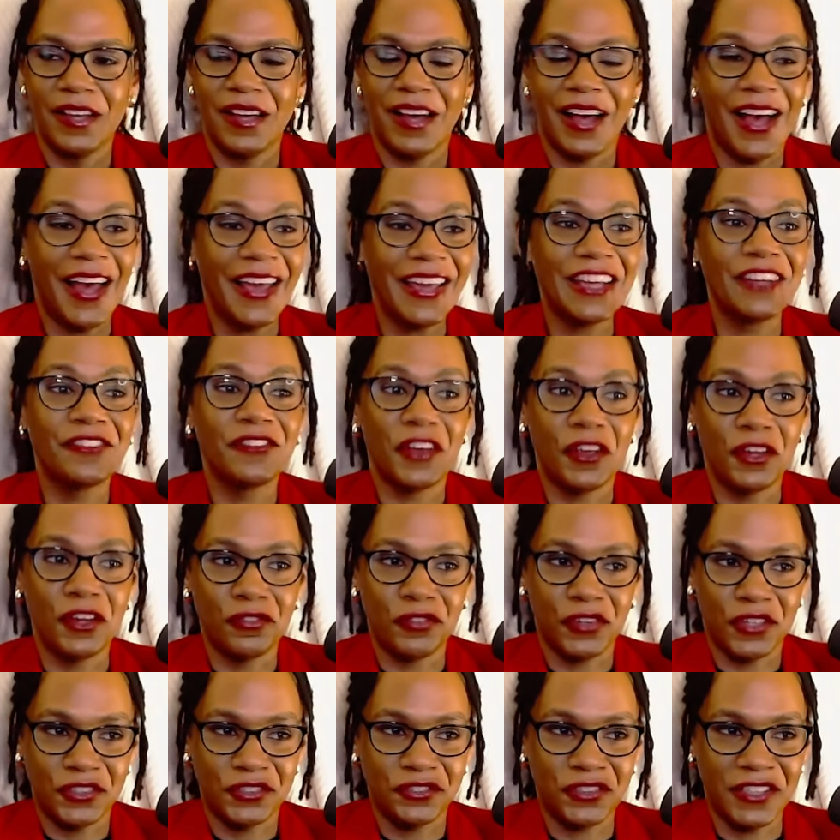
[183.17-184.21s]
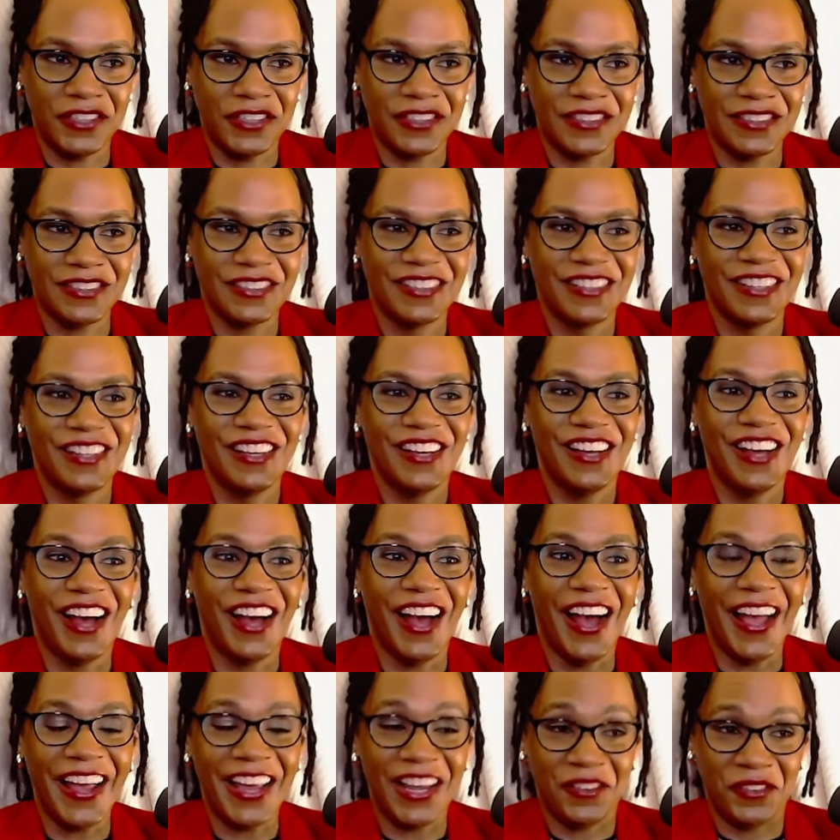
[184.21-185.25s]
I get very frustrated.
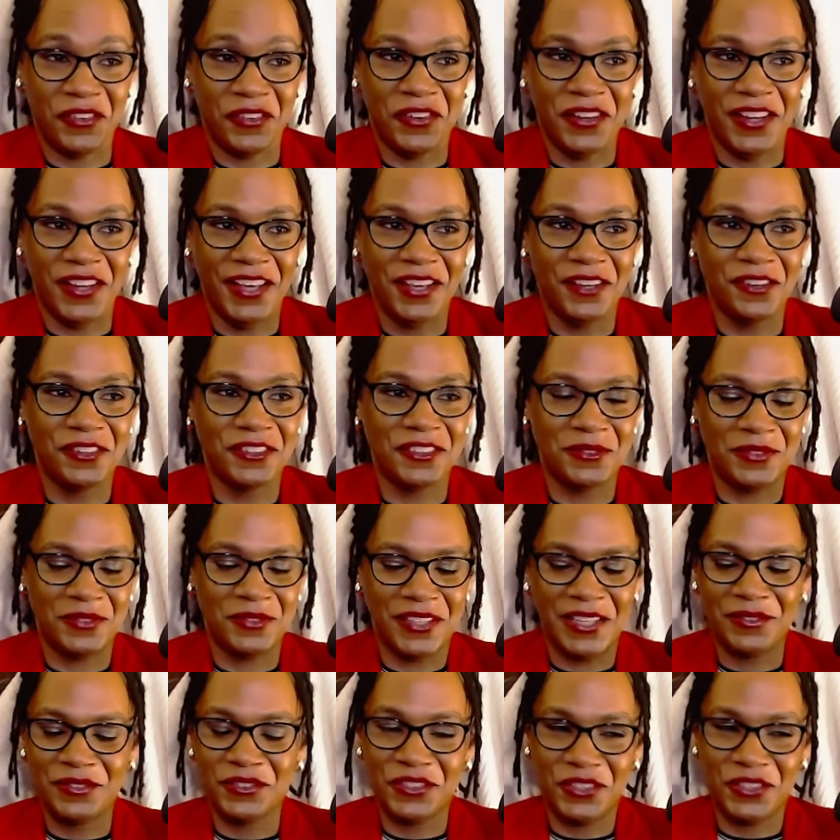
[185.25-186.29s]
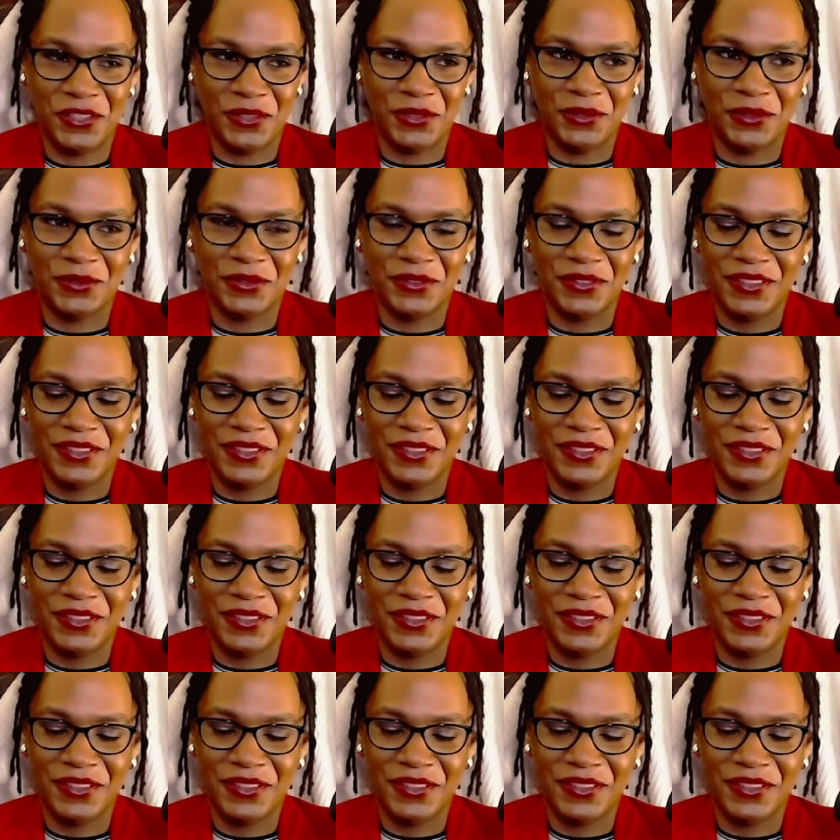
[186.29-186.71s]
I get very angry sometimes too.